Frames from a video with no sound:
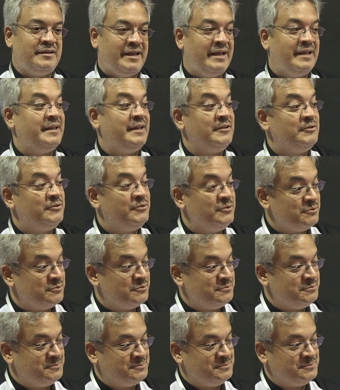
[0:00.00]
heading to,
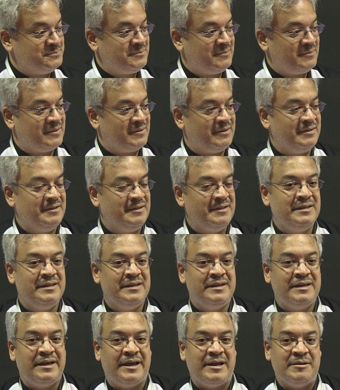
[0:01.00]
right?
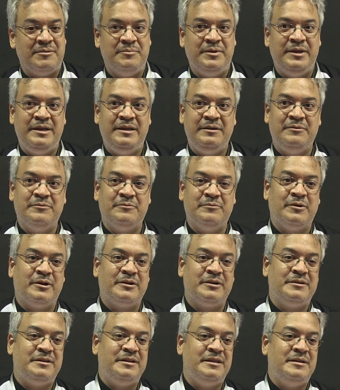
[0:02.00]
And being
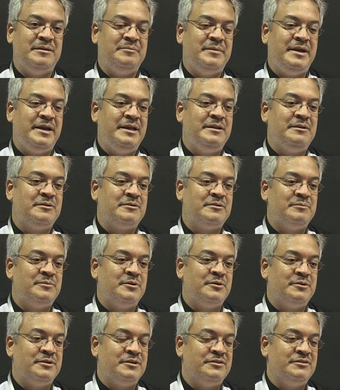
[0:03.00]
one of the main
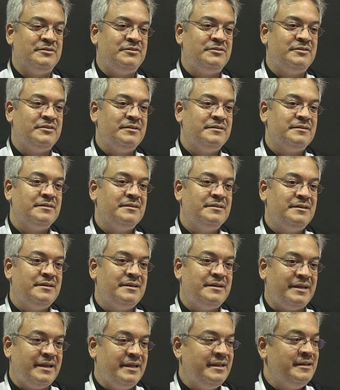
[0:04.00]
components
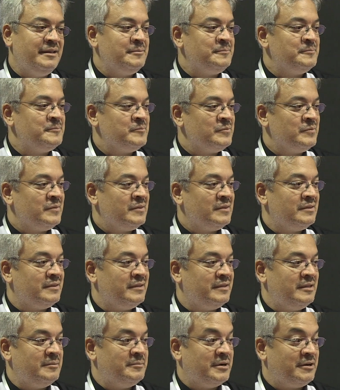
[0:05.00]
in
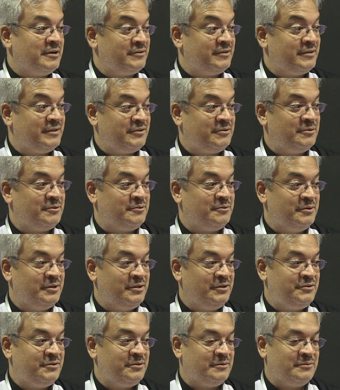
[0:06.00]
the Barisan Nasional
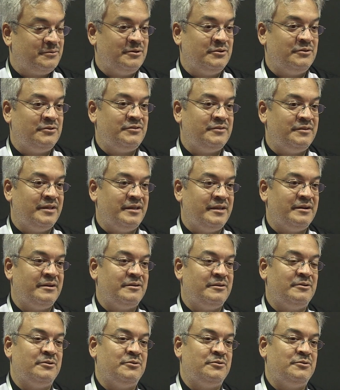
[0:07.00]
Coalition, of course, they are
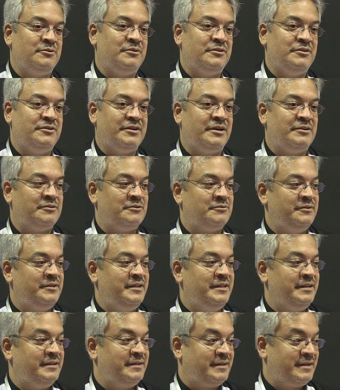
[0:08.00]
also in charge of
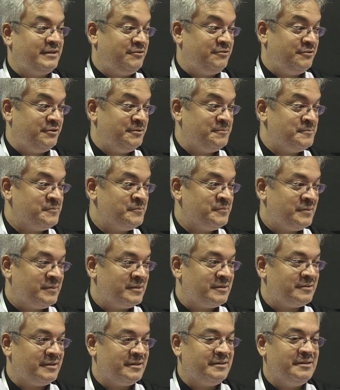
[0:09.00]
leading the country,
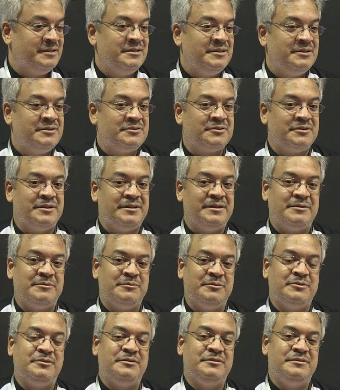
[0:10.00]
right? So then that
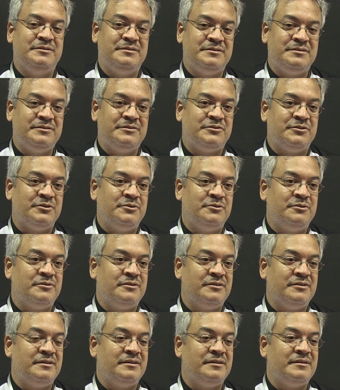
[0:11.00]
would show
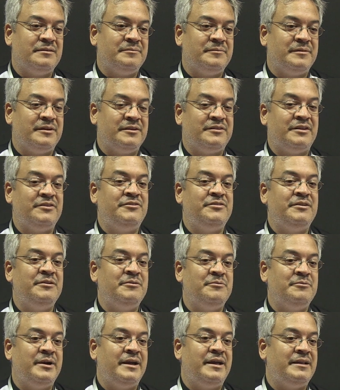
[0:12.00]
essentially
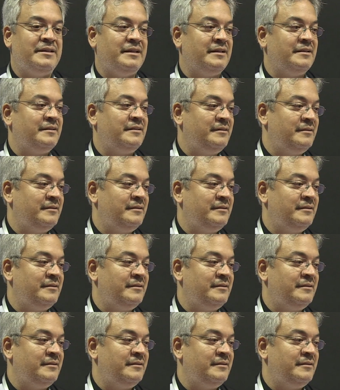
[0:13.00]
where they